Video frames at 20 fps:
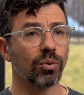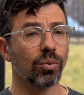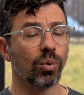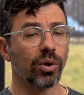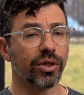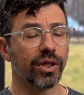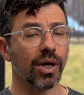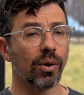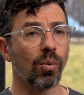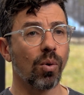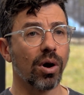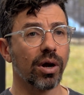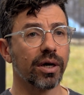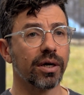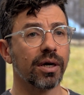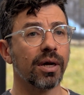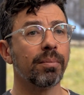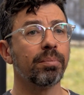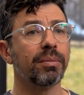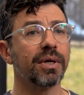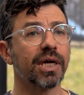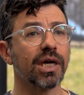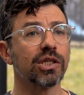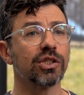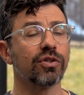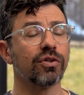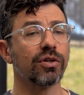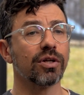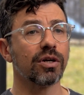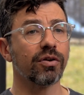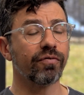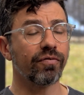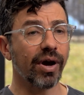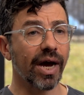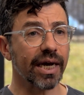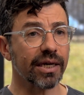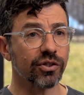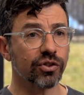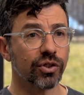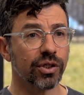what they wanted because of the
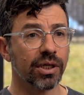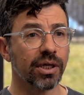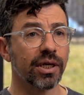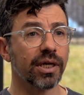device.